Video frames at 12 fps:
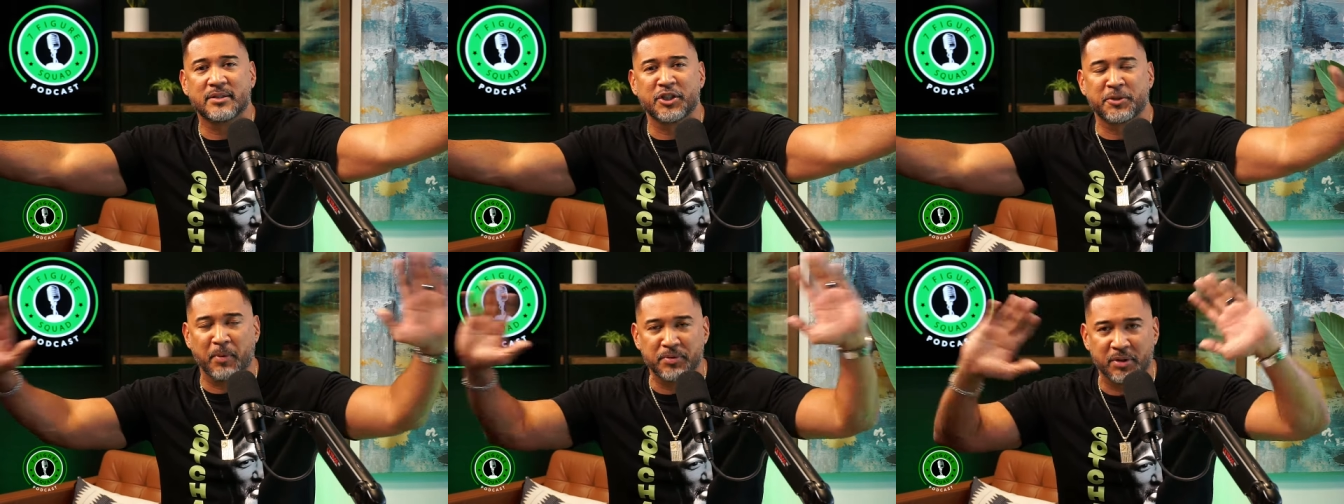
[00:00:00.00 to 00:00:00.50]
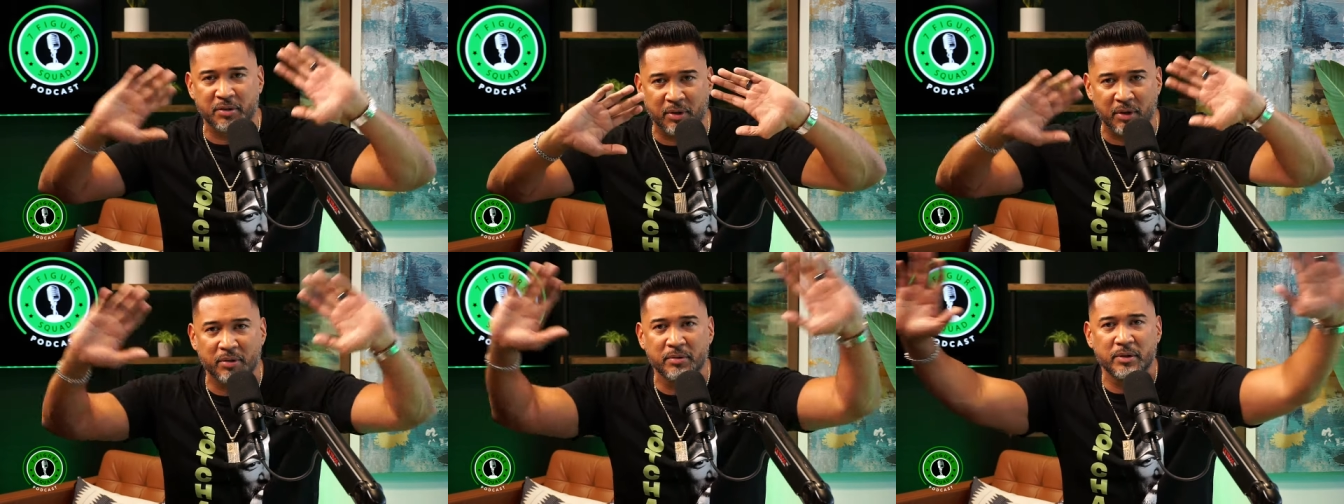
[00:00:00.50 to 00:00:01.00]
You're supposed to
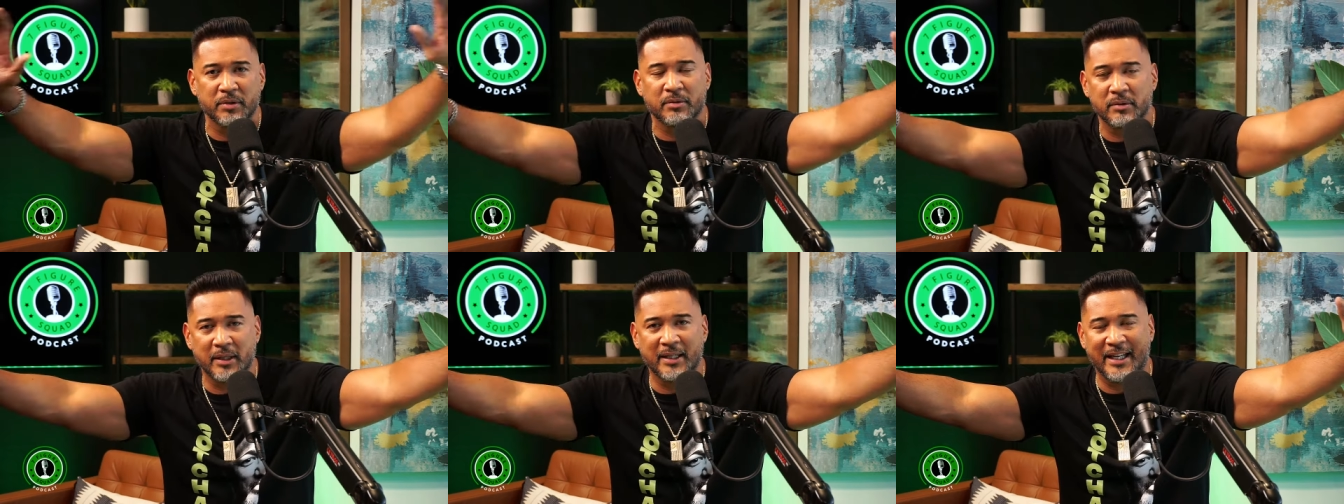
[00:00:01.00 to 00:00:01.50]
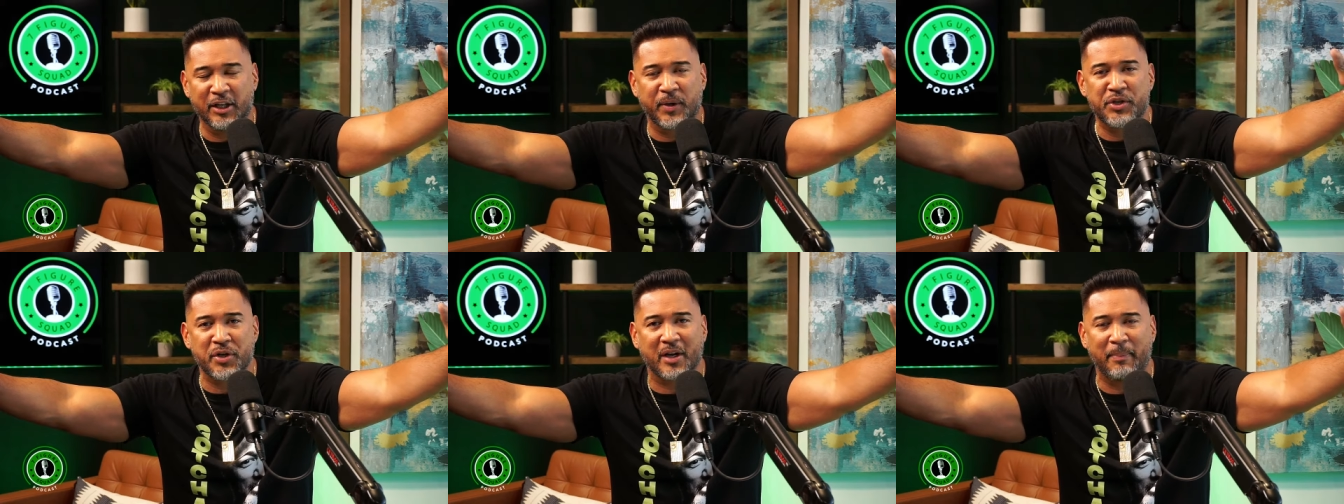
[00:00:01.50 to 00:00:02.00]
grow and
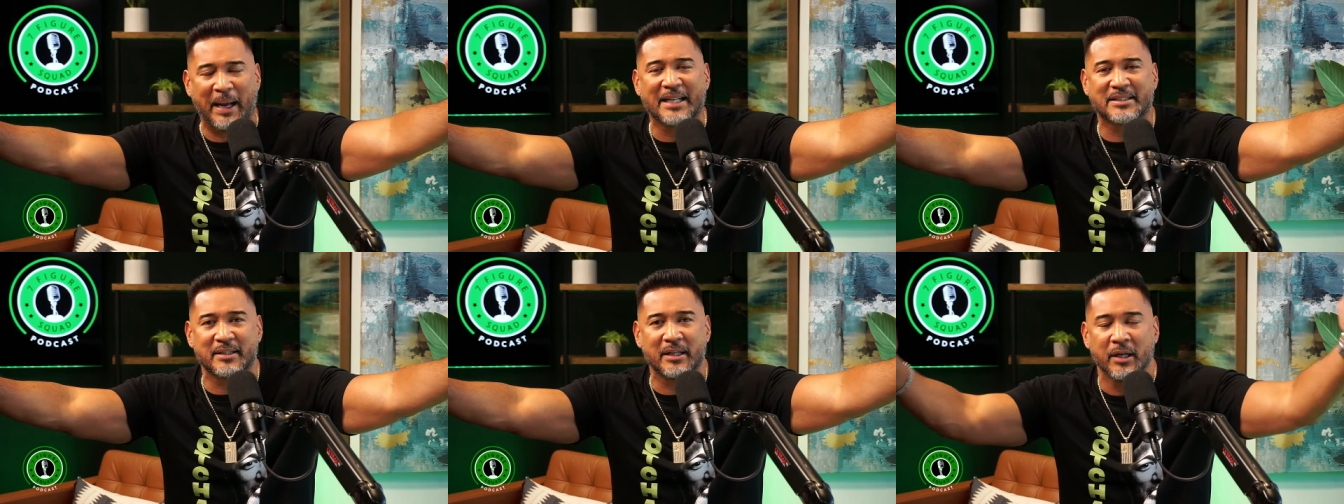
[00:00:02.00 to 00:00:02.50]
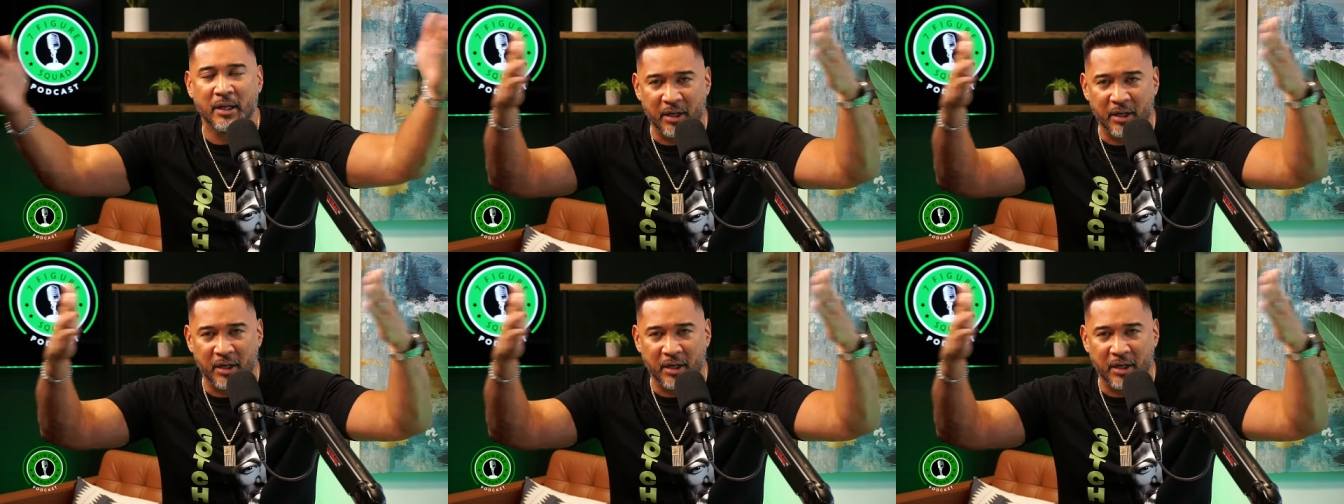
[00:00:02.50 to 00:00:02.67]
increase your capacity.